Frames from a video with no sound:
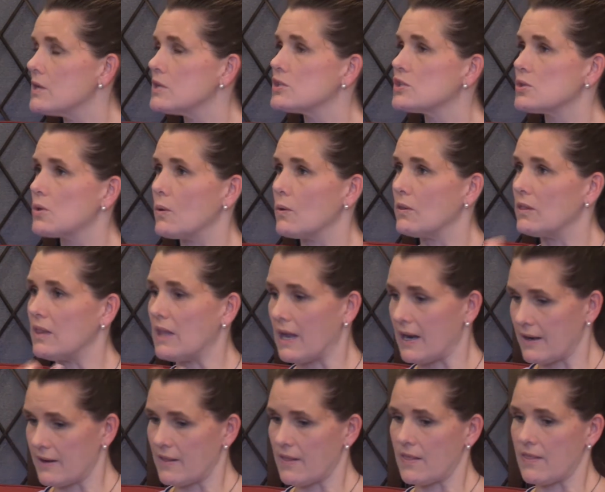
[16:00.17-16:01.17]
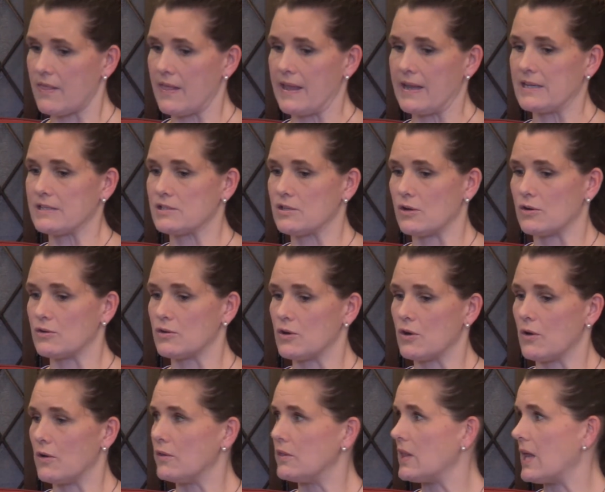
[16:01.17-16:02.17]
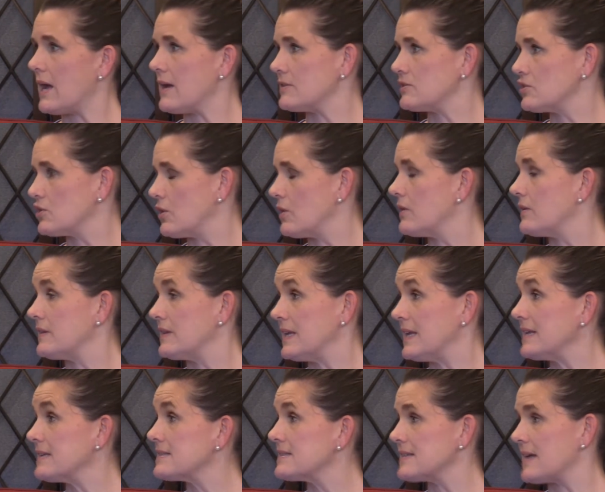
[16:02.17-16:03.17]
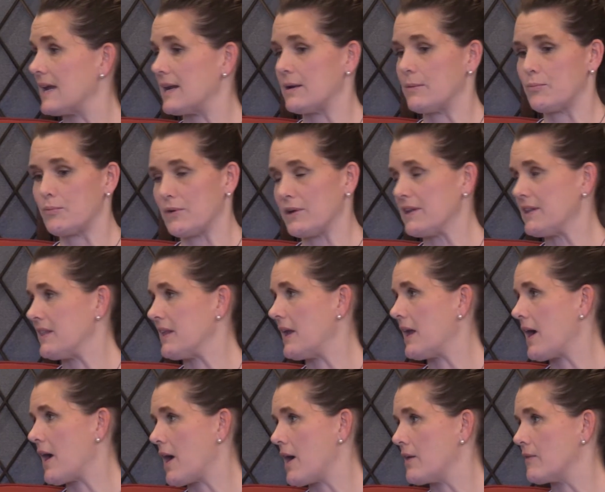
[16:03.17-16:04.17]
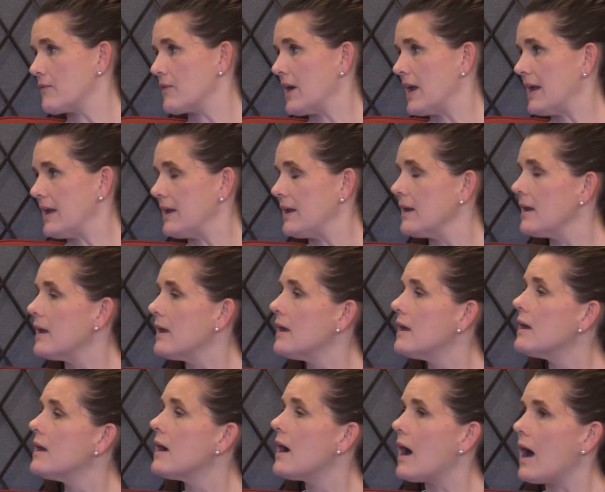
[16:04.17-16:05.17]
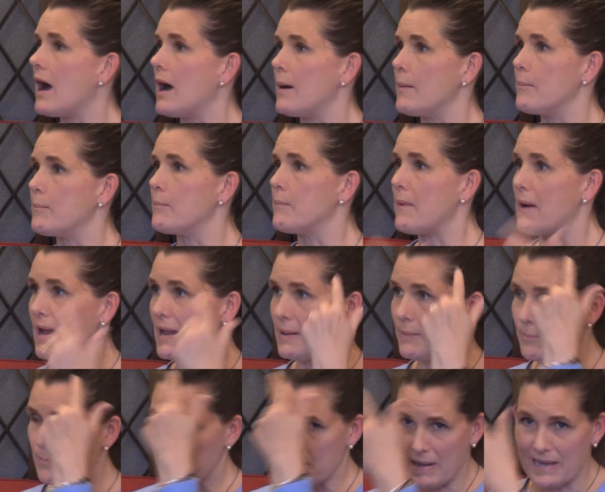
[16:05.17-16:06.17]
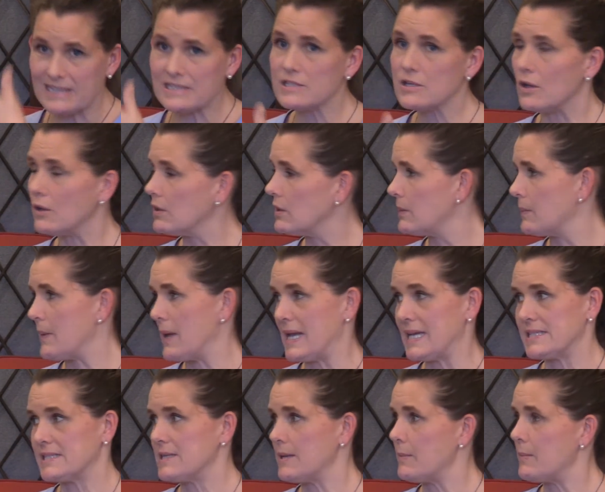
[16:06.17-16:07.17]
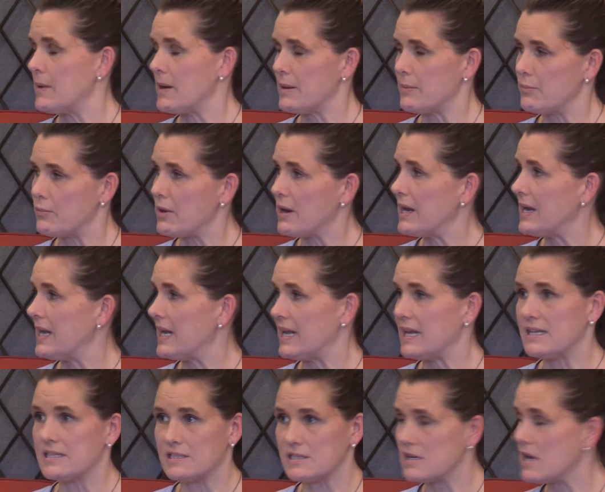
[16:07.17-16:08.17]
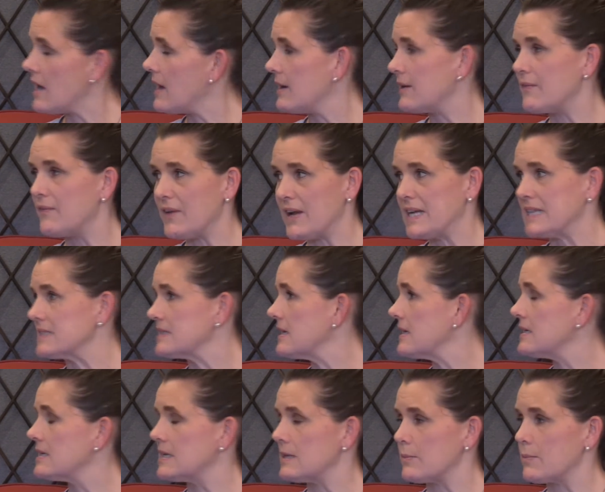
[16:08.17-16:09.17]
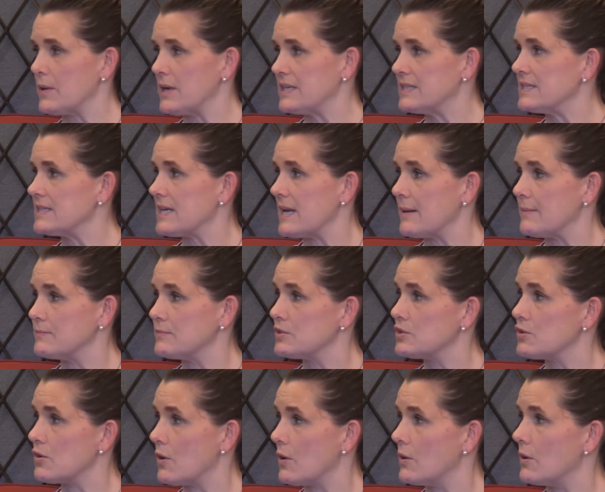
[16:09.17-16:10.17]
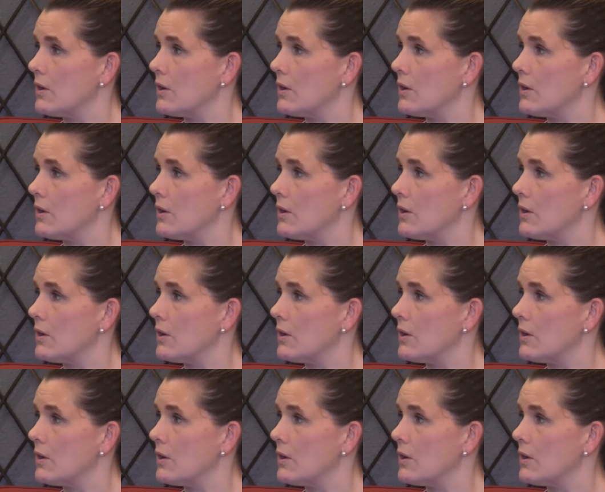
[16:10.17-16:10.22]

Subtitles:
So a lot of the things are neurological on the inside, breathing, heart rate. My mental capacity in my brain is not affected in a brainstem stroke.